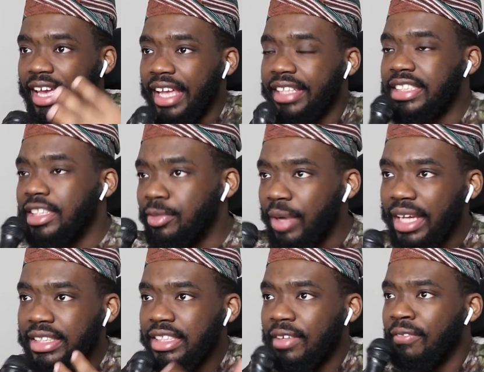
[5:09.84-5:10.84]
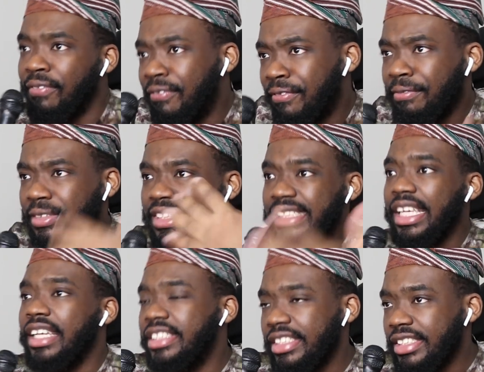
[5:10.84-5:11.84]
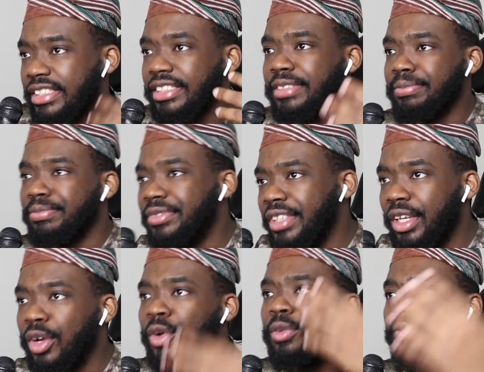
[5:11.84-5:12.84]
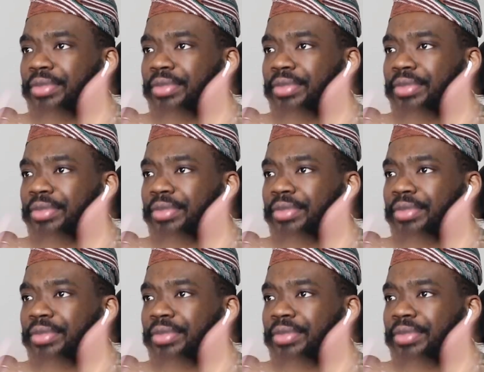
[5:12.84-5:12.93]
interactive session, you know,